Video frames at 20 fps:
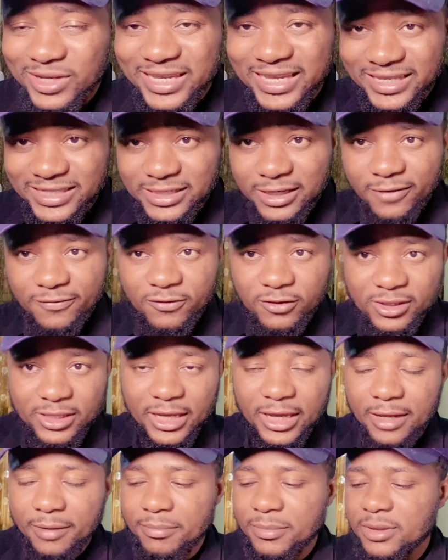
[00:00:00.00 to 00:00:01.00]
cater for
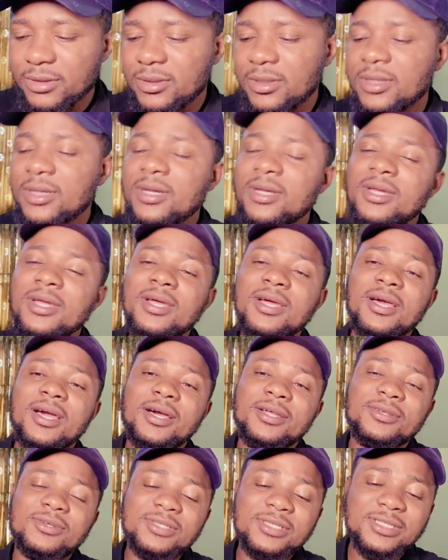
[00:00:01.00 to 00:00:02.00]
them.
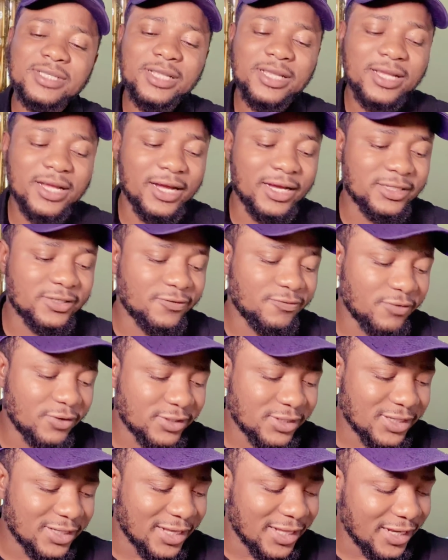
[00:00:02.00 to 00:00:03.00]
And honestly, guys, the
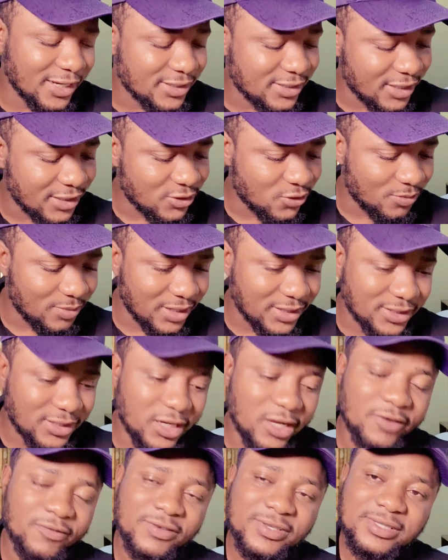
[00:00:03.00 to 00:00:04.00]
first thing that I said to
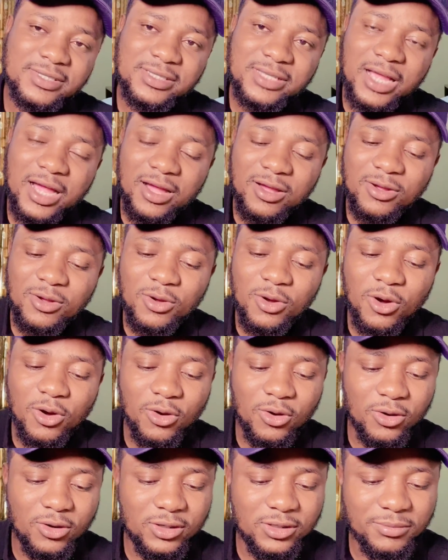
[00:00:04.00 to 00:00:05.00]
myself is, thank
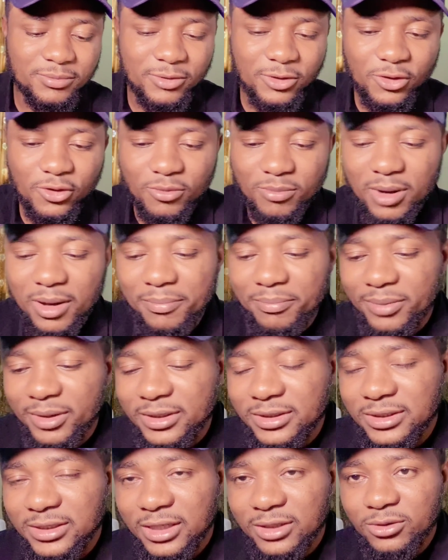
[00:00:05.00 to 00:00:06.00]
God human
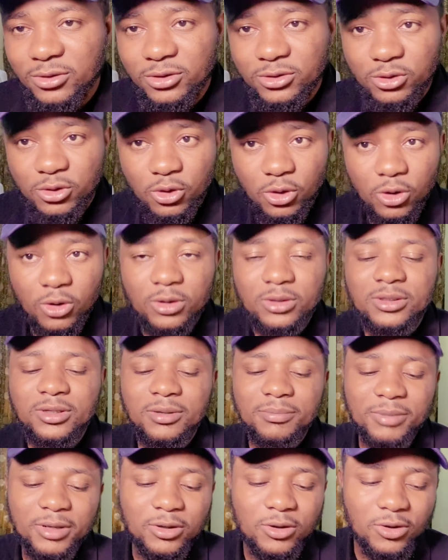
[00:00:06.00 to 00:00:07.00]
beings are not God,
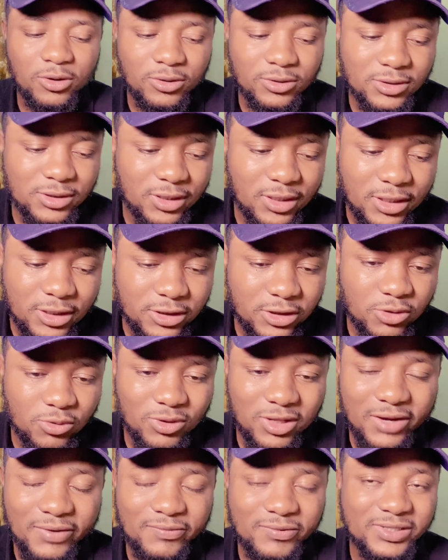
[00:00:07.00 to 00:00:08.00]
because she
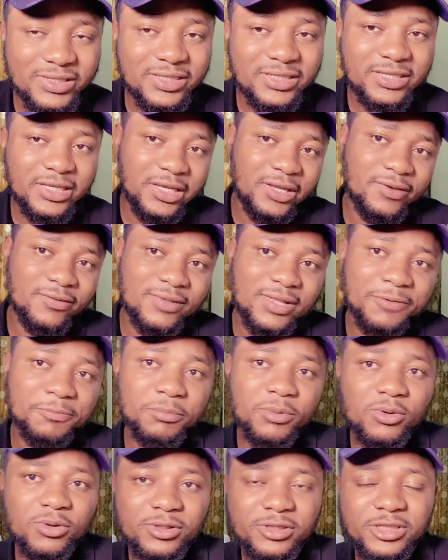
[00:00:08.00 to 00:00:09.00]
would have received that
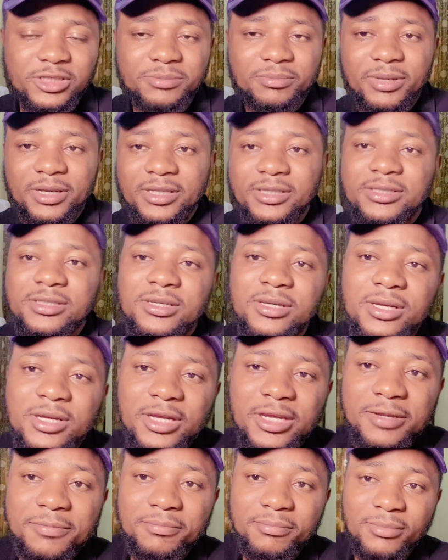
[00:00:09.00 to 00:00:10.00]
punishment
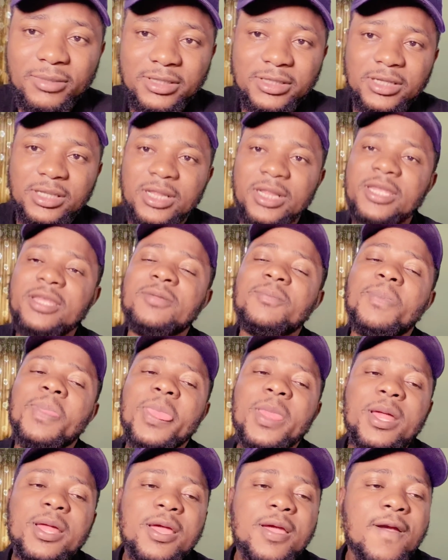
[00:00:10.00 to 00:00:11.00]
immediately.
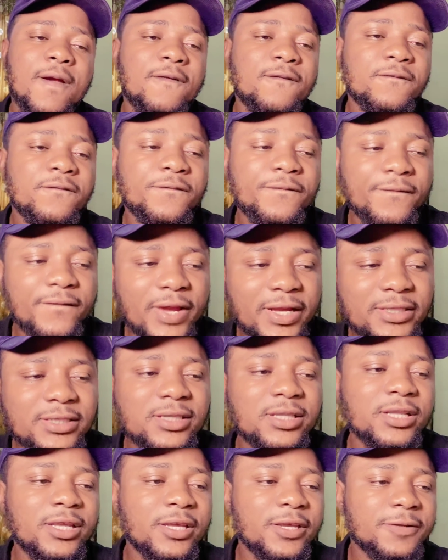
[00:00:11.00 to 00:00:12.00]

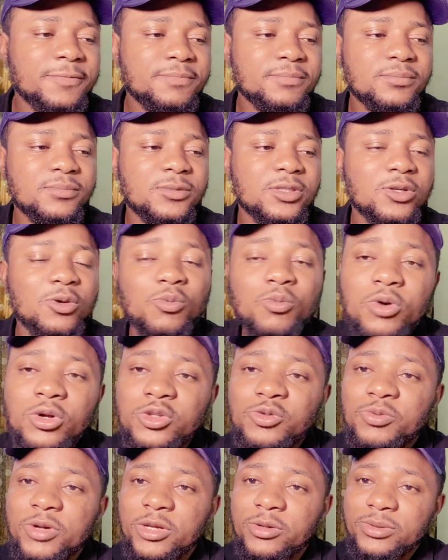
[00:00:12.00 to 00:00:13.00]
Firstly,
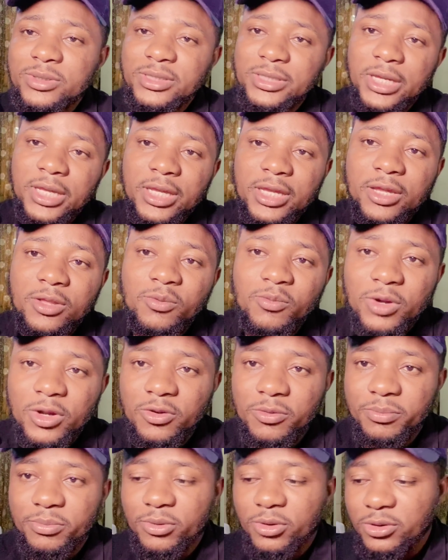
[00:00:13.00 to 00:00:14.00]
what were you thinking when
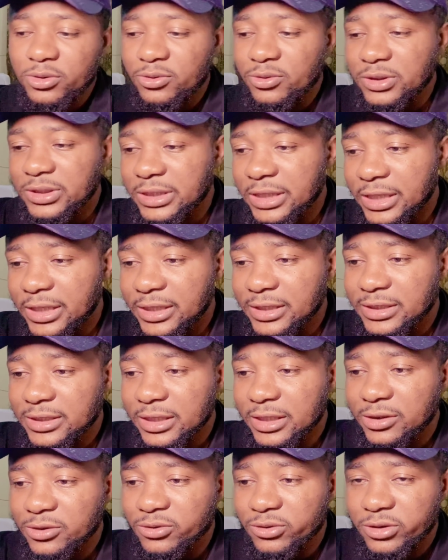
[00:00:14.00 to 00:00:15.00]
you brought those kids
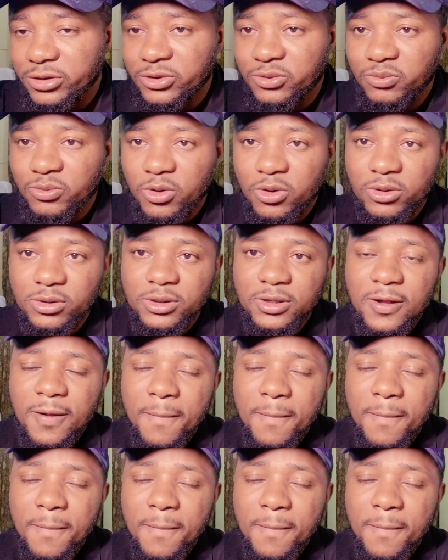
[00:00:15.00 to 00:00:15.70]
into this world?